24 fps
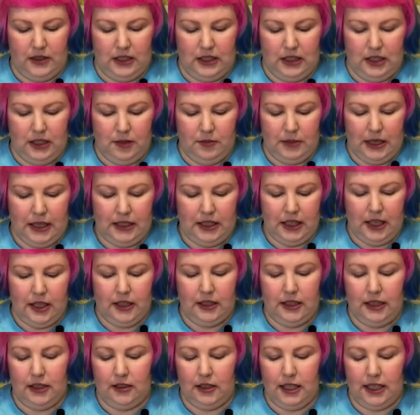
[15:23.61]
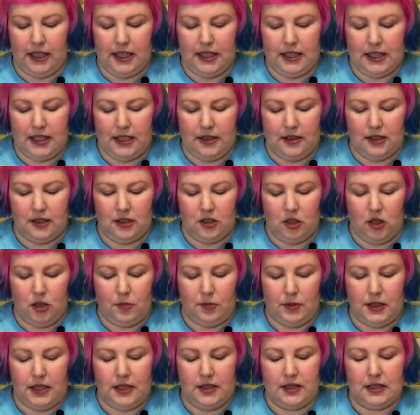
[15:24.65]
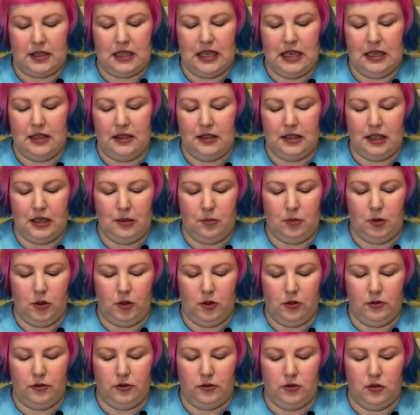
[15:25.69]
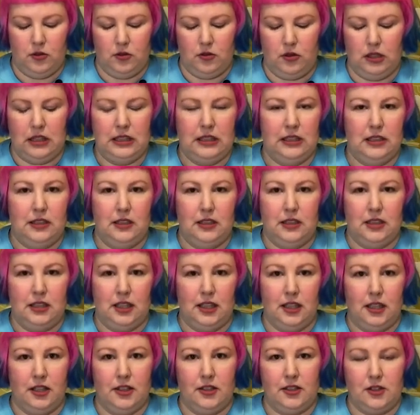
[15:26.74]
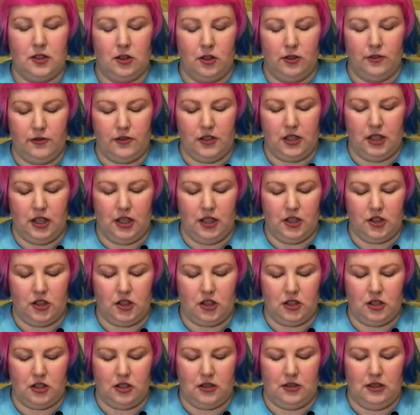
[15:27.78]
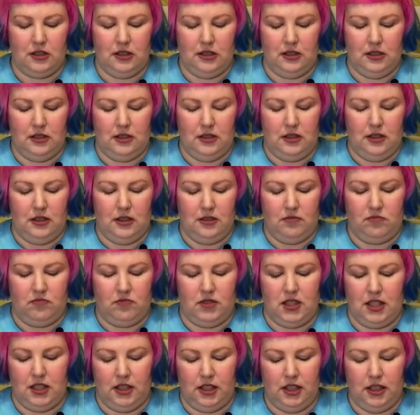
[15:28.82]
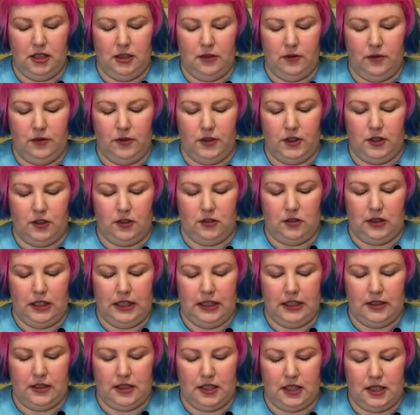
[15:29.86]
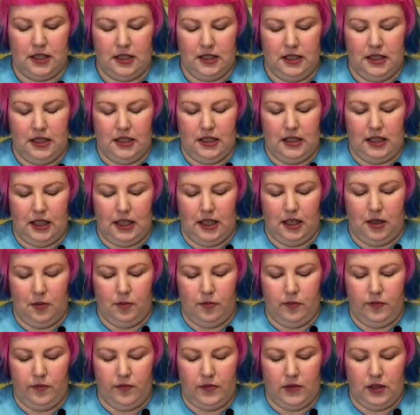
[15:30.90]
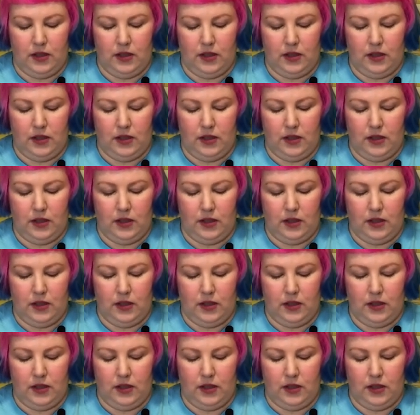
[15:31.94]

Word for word: Um, and yeah, and then like I said, the top is the beautiful uh, soft touch silicon feel and um,